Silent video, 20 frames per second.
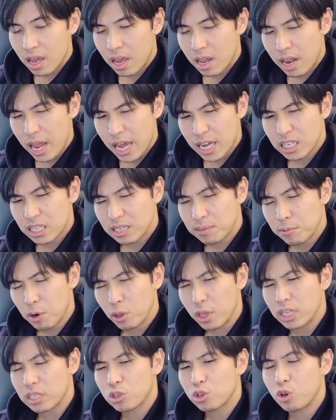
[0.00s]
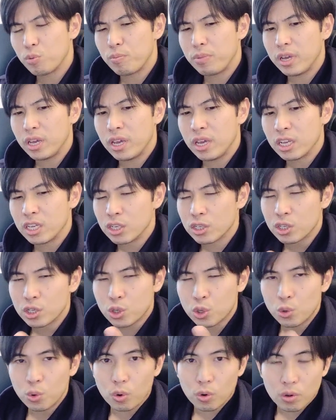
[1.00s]
And next smallest could be
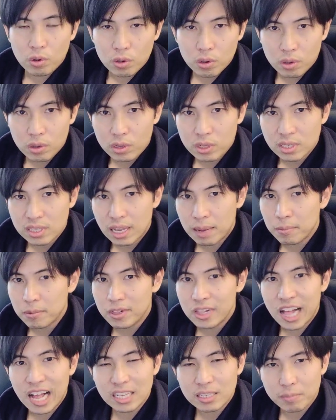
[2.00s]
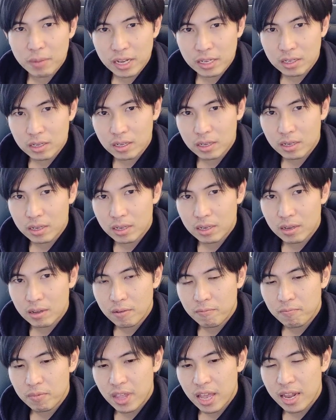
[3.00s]
school, same classmate.
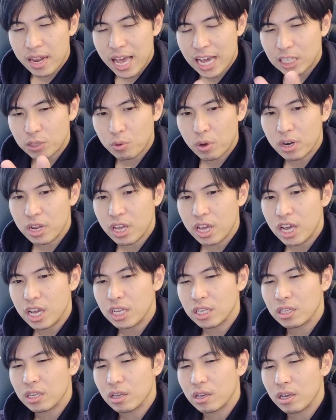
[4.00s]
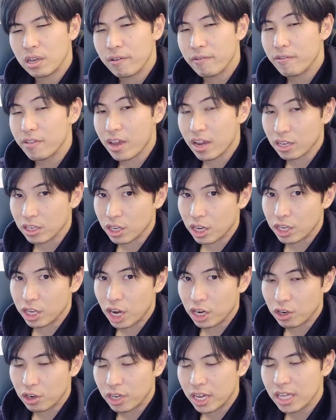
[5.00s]
And next one is, if there's
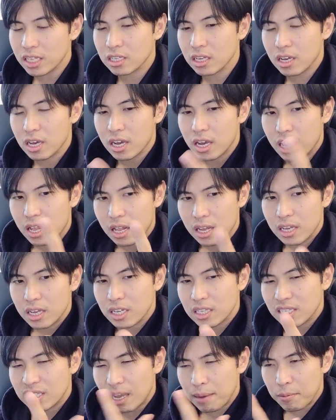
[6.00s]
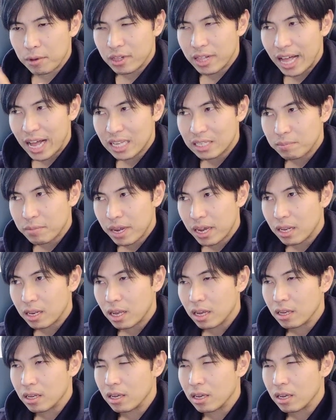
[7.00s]
younger kids, same classmate,